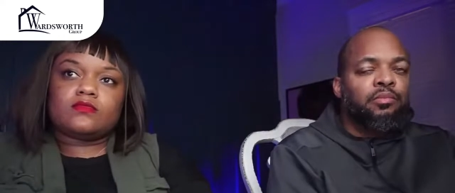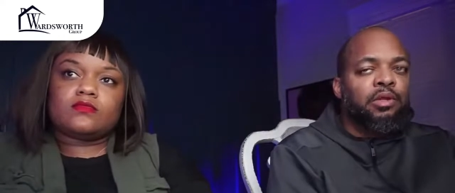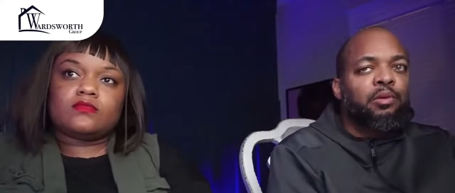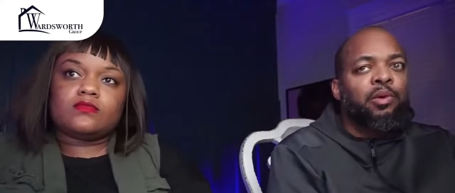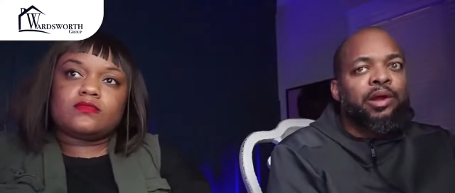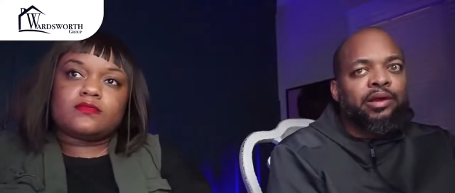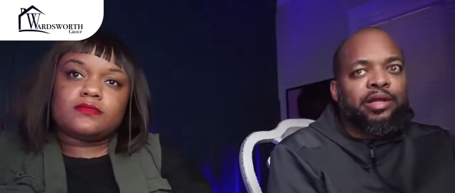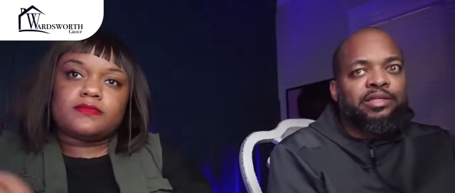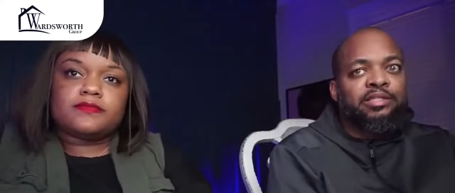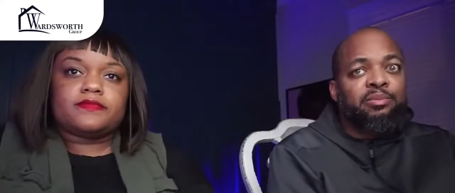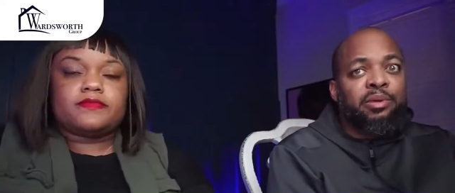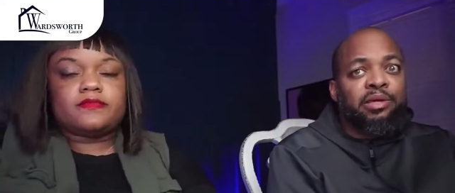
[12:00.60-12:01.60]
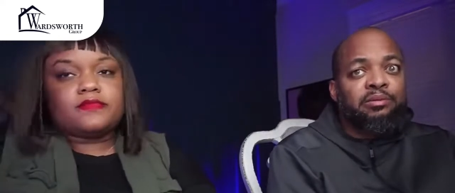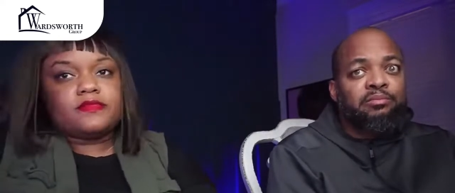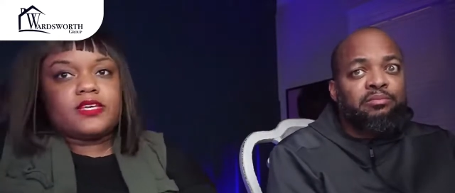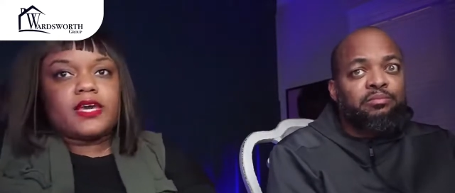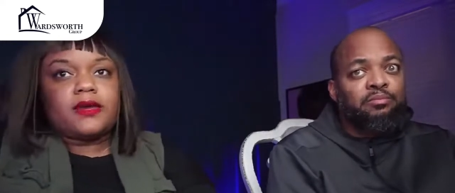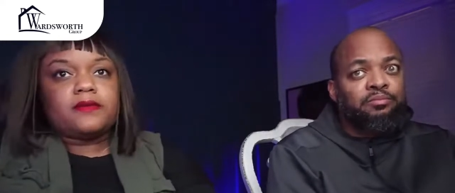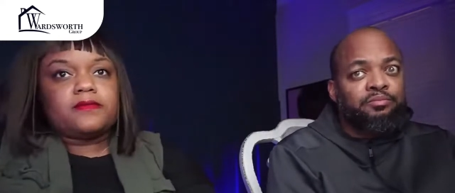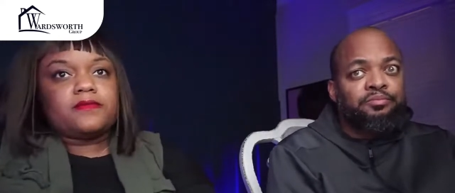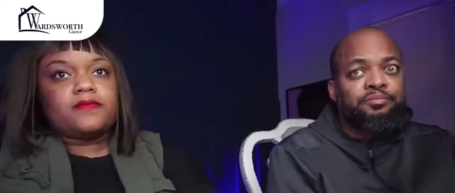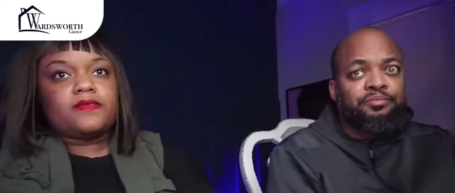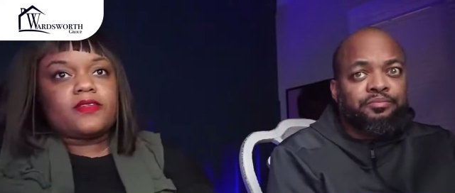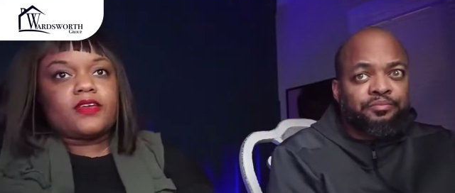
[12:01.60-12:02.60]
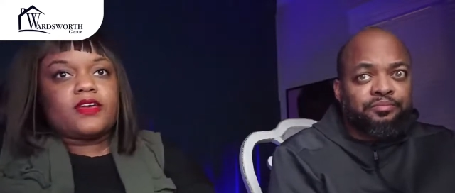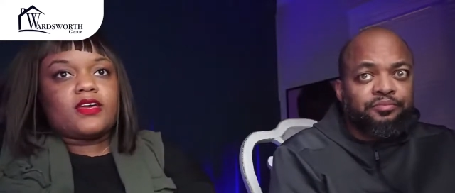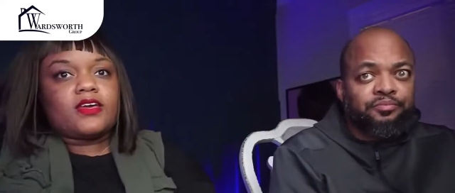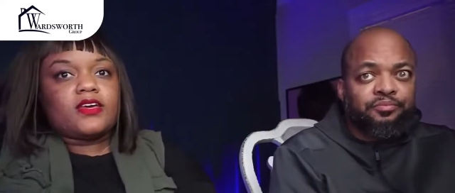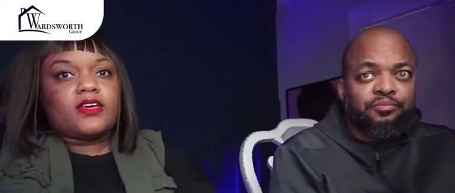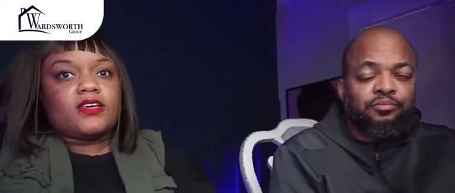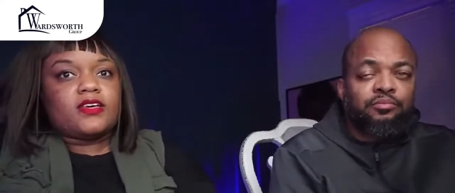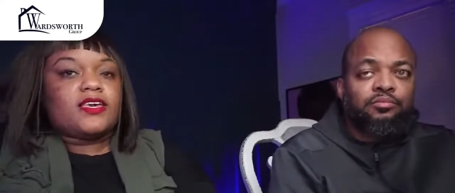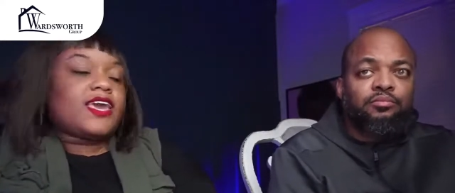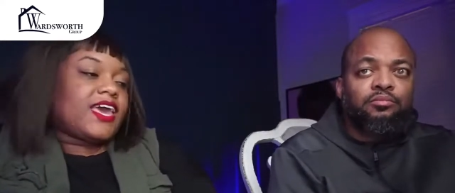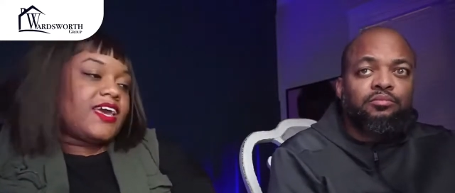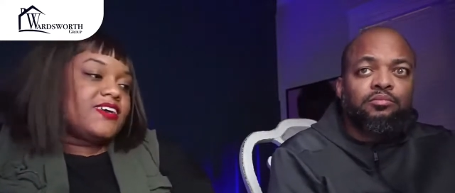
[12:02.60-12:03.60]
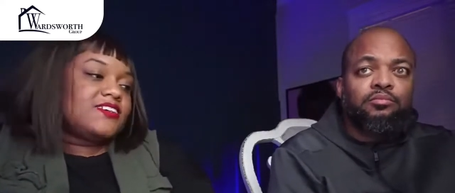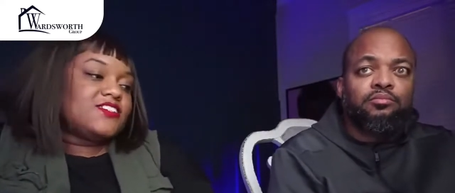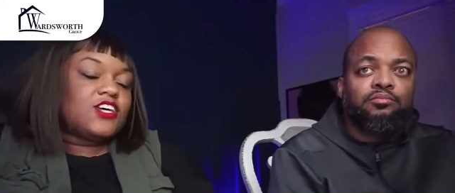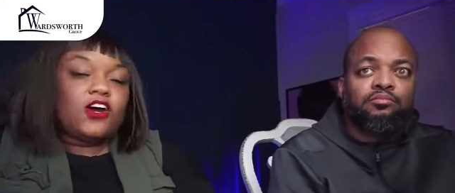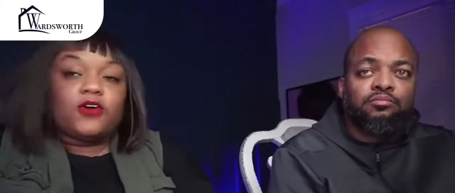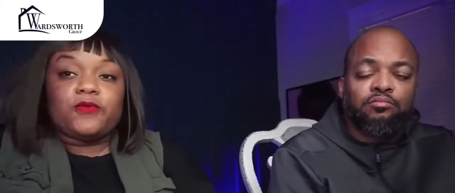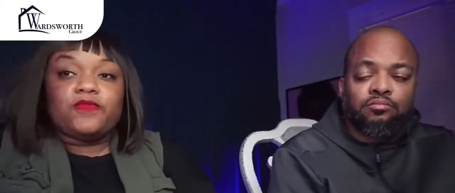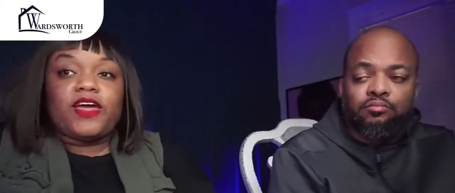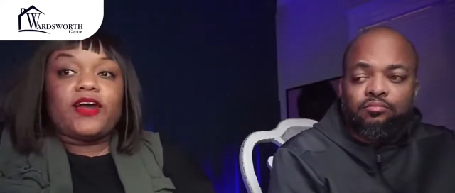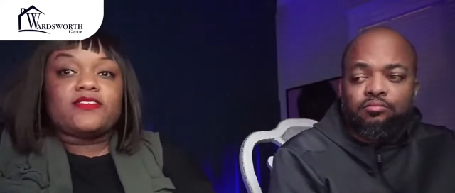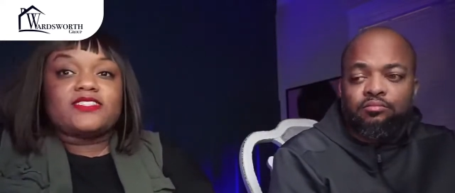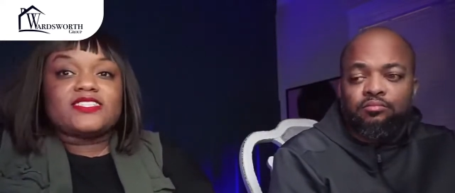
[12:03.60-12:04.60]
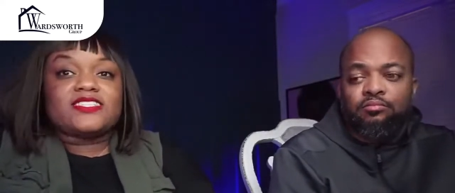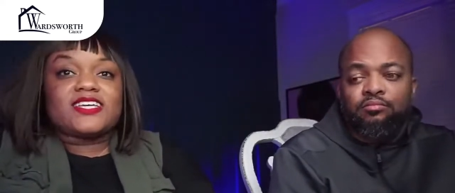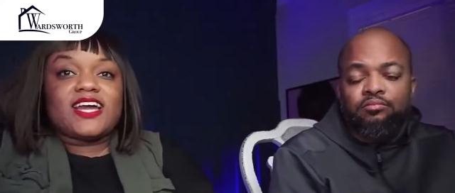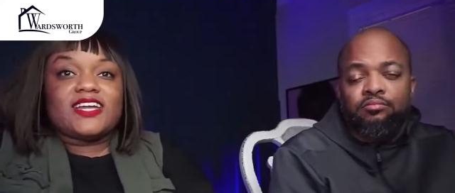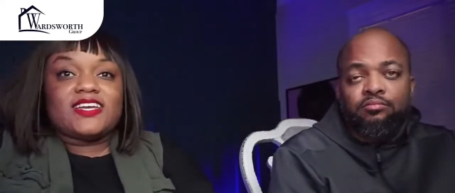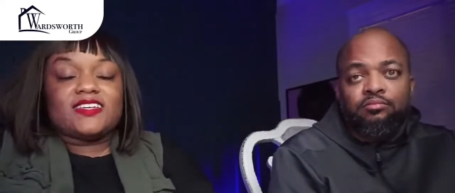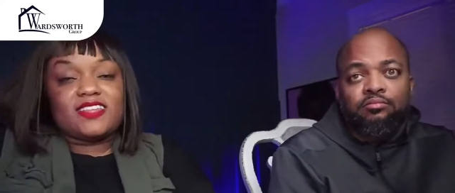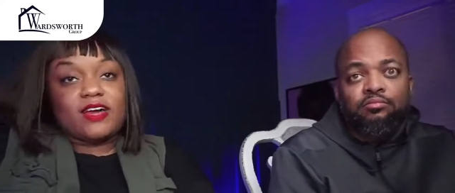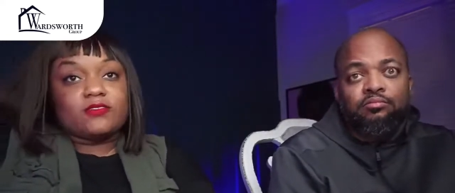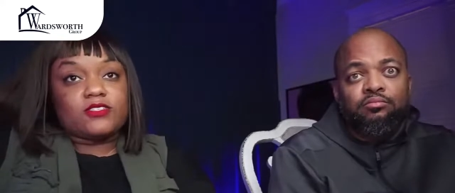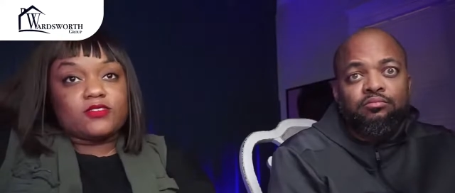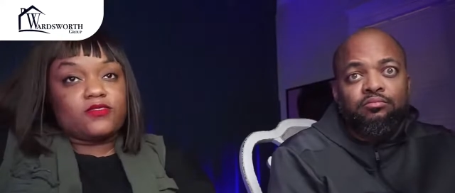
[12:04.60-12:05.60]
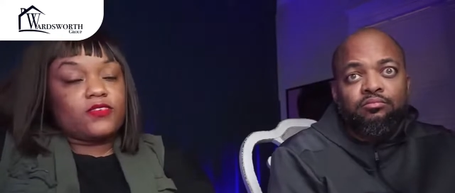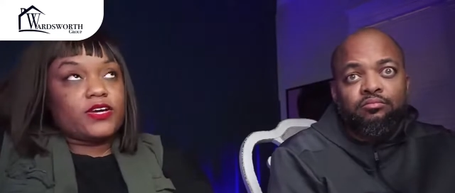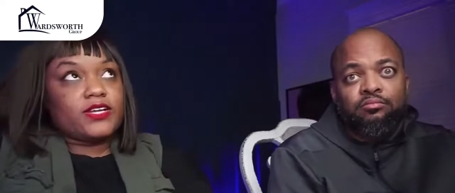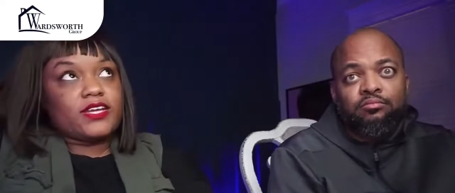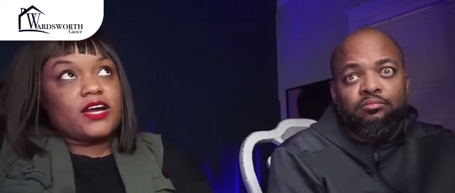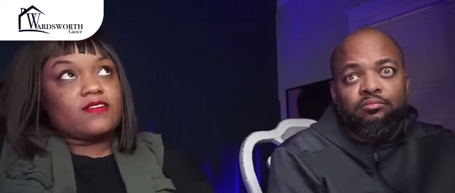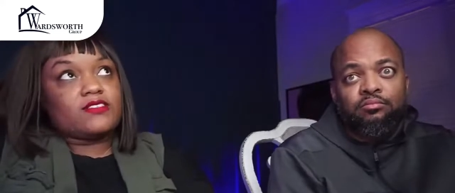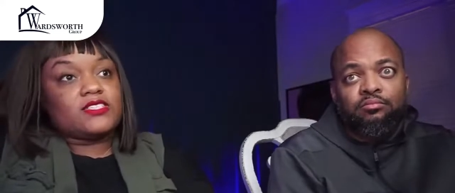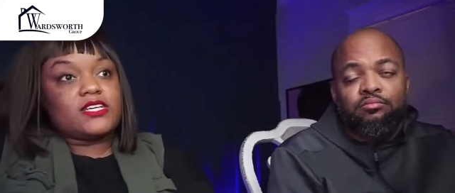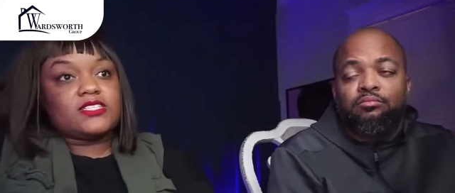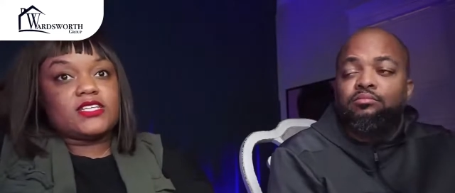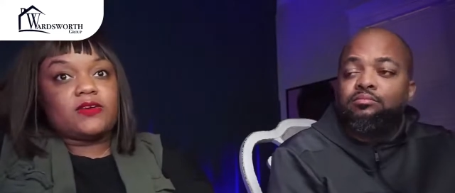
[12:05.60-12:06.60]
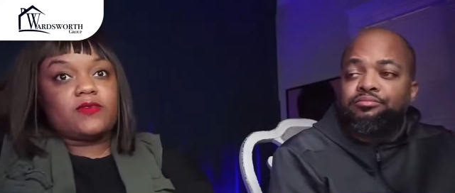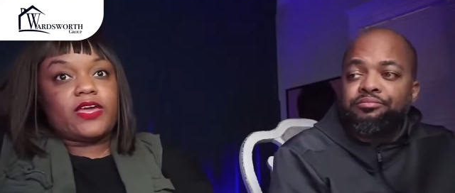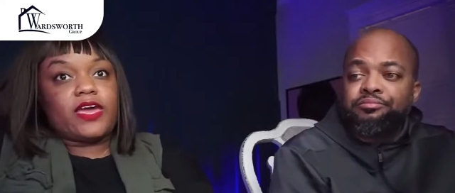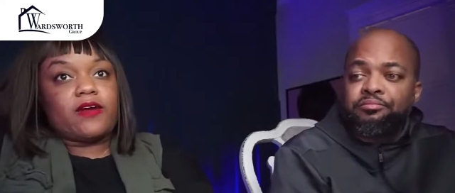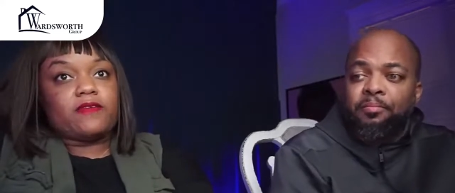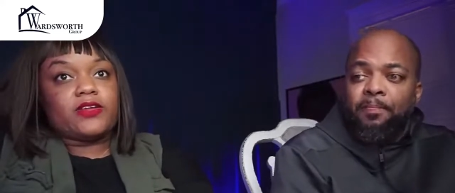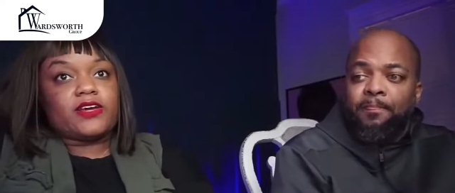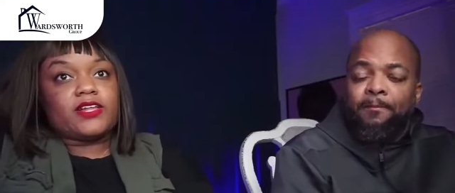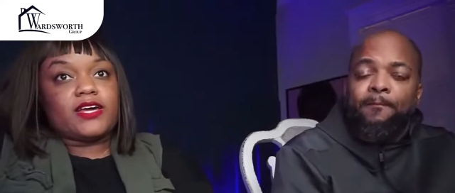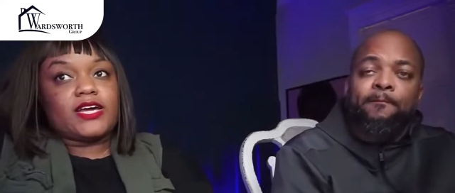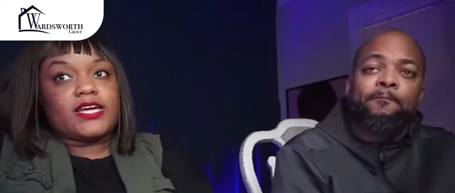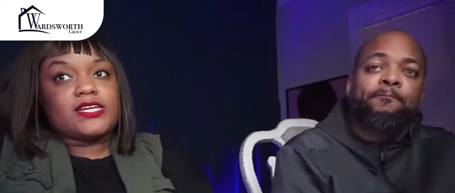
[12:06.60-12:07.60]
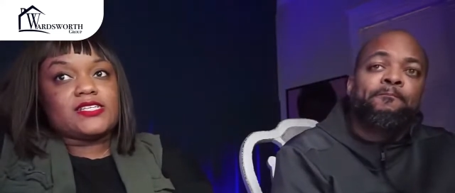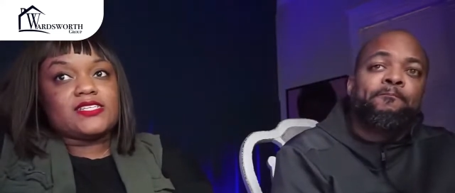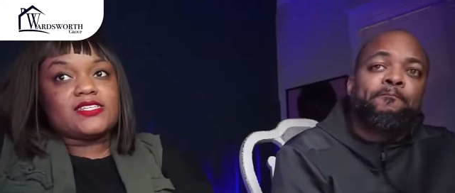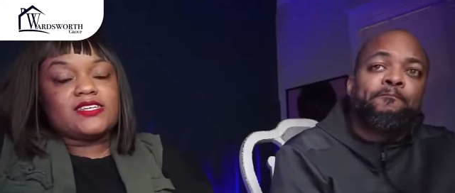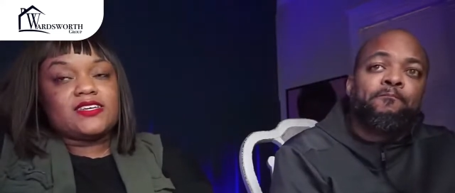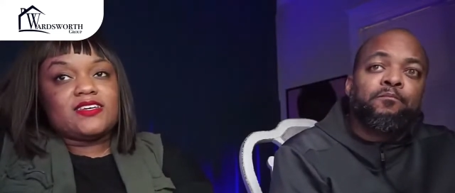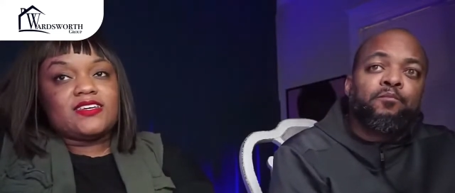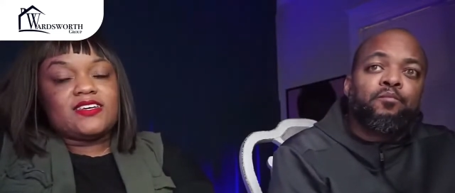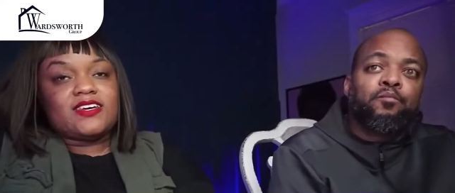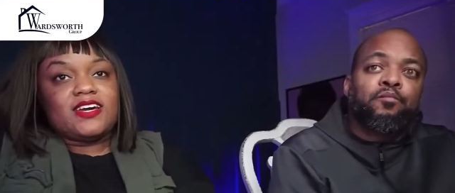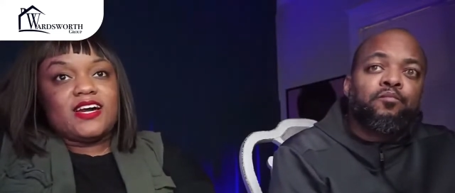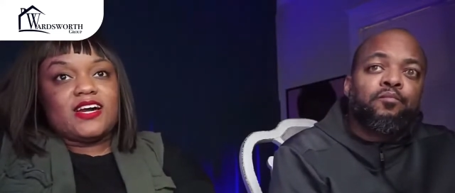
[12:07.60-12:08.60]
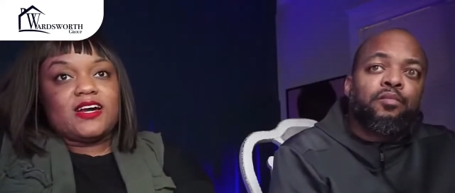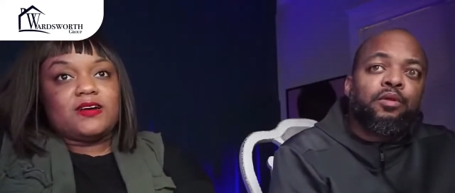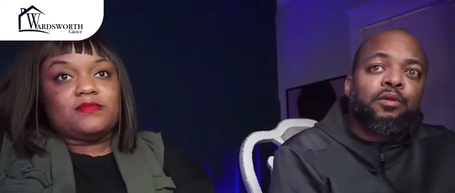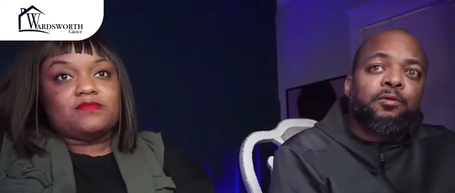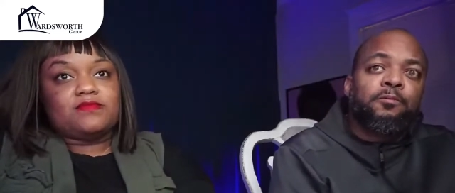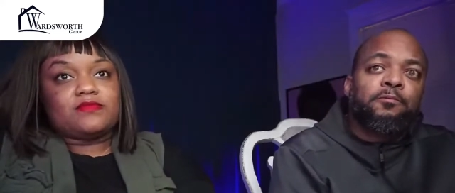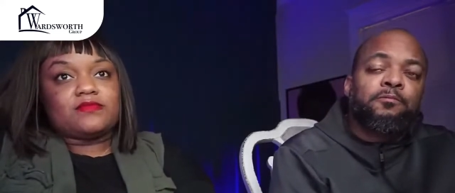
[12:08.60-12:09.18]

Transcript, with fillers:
Speaker 1: where it needs to be. Yeah.
Speaker 2: Yeah. So that was exciting. That was a fun conversation that we had with a client. Um,